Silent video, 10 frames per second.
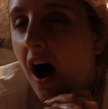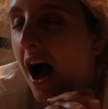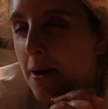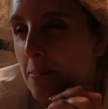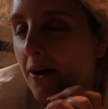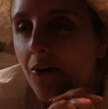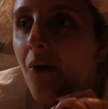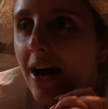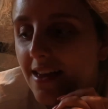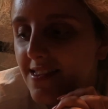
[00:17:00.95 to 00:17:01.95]
I am
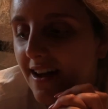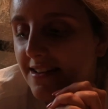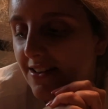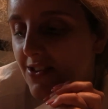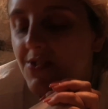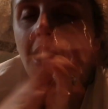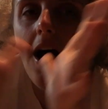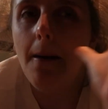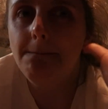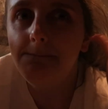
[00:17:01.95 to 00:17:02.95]
quite excited because
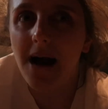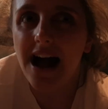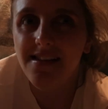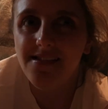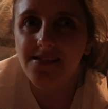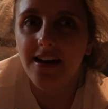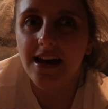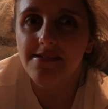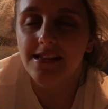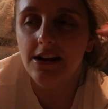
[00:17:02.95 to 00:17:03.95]

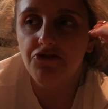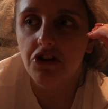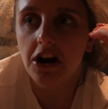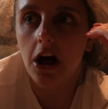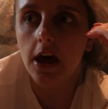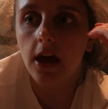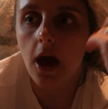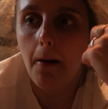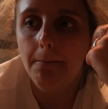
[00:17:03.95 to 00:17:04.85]
pasta is literally like